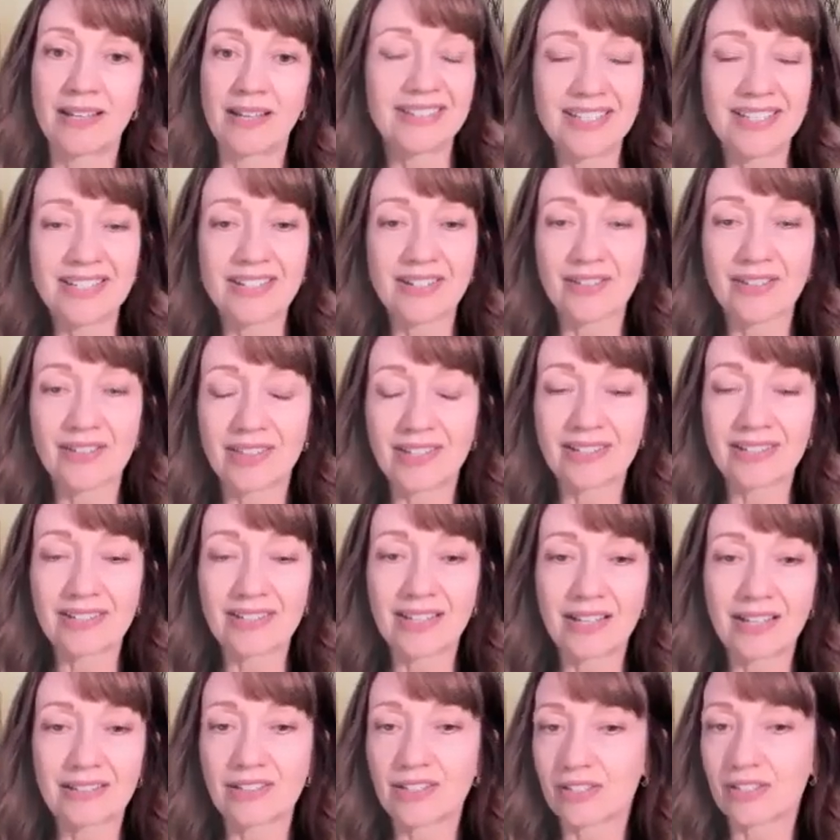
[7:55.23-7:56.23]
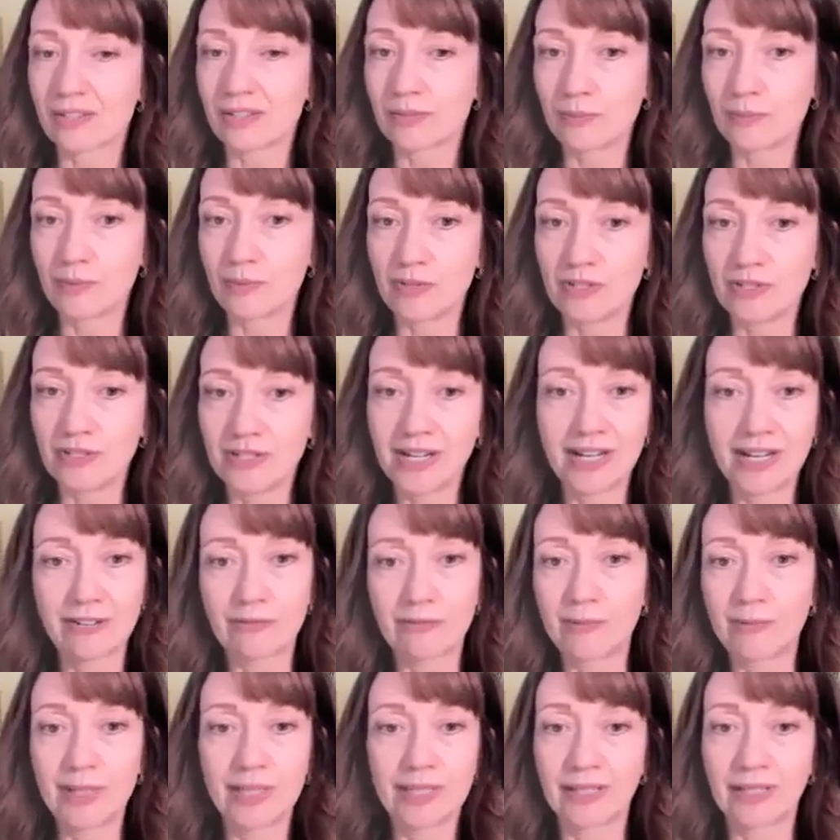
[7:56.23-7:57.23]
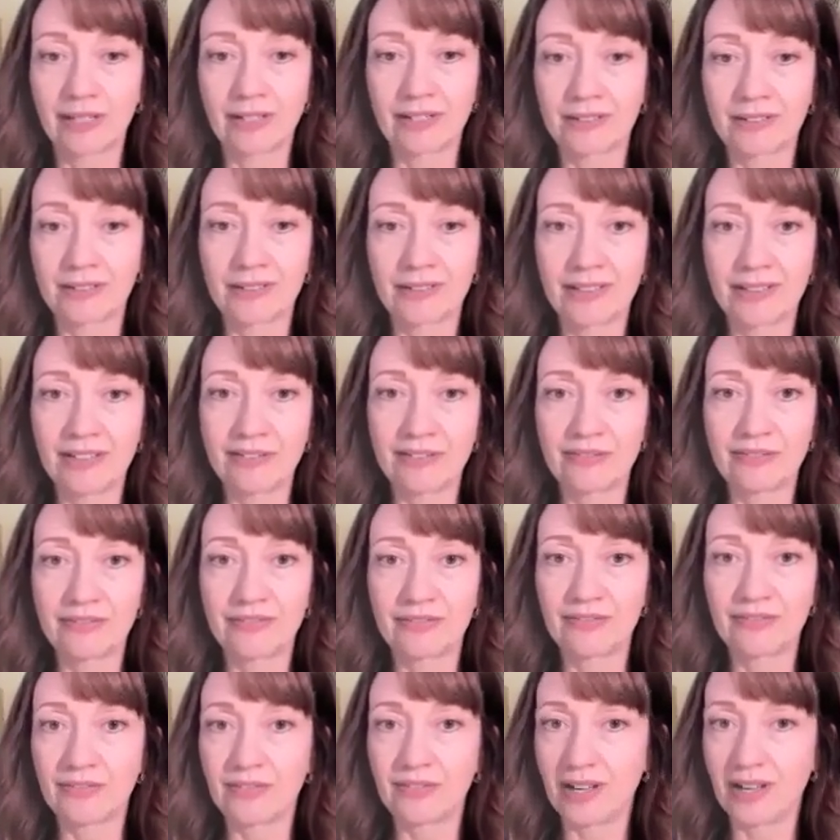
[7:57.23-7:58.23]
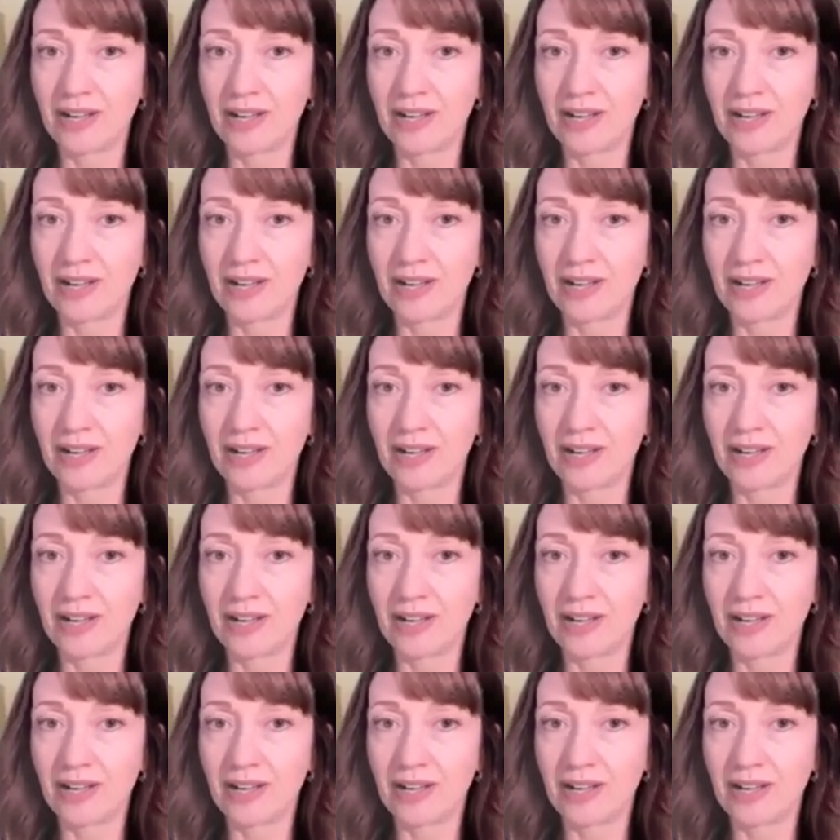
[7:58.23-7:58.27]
These are things that just would not have been there if